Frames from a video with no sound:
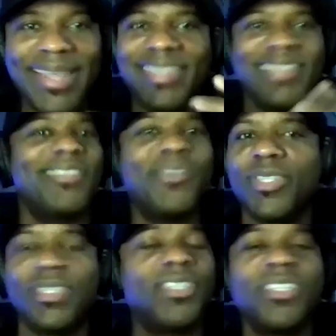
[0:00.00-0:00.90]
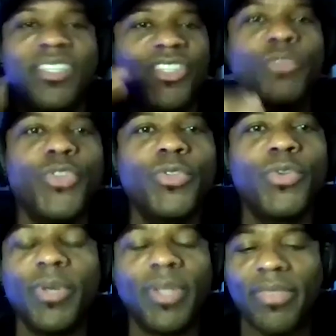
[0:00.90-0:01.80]
It just shoots you
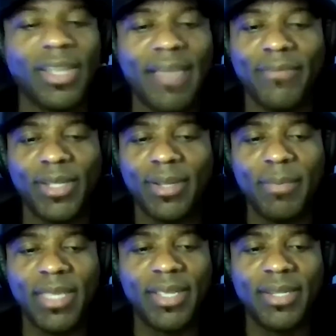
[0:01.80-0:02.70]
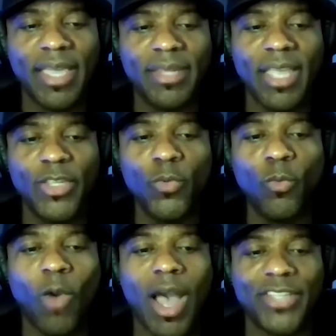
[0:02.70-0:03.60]
to another level. And I mean, and you
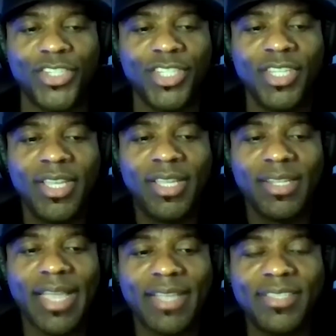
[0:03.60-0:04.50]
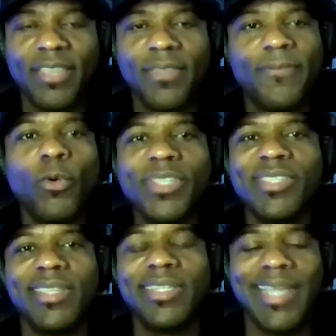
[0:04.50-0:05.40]
watch, like I said, the
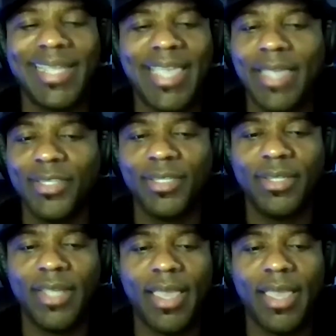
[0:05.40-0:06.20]
focus and the dedication.